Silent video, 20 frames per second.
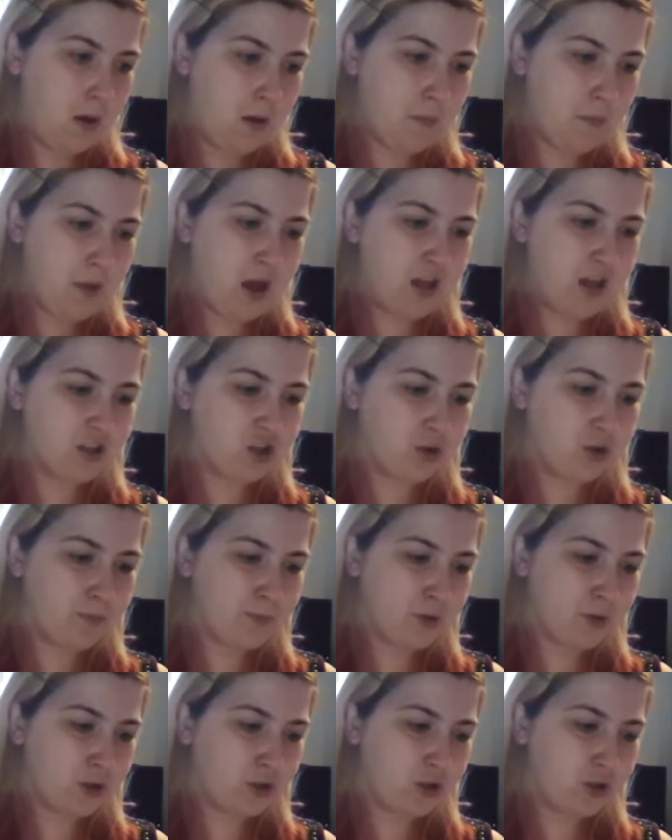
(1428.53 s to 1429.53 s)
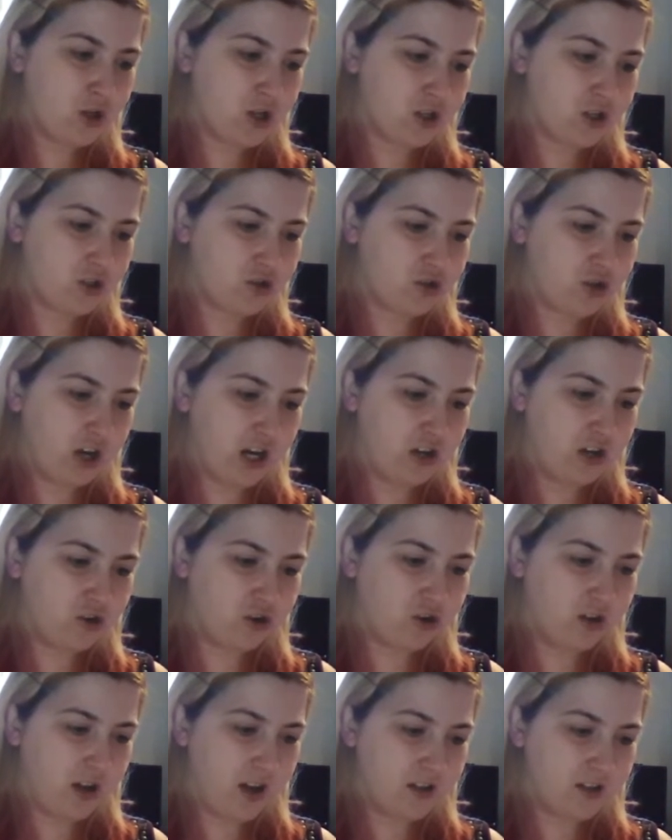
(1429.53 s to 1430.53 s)
Pass your book to a stranger
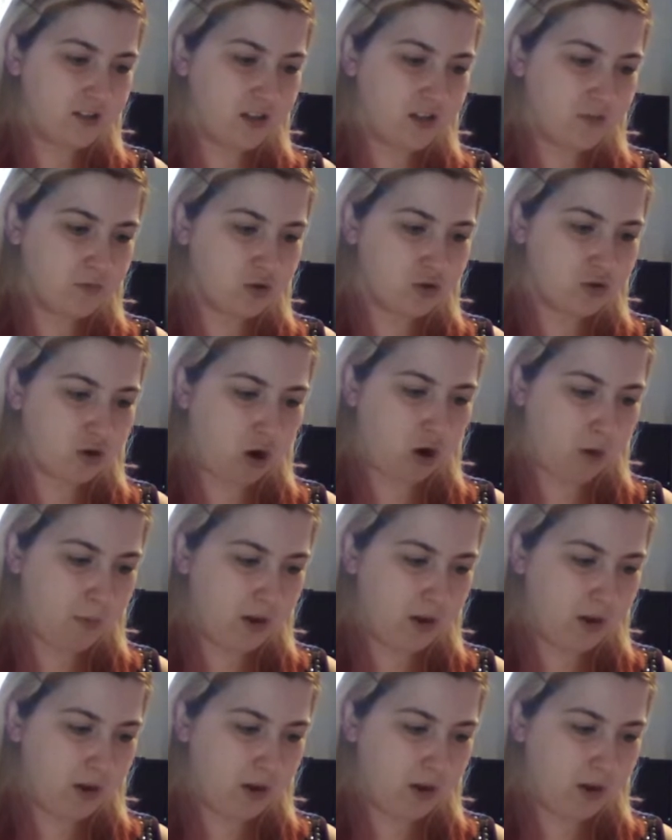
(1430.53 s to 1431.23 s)
and ask them to draw a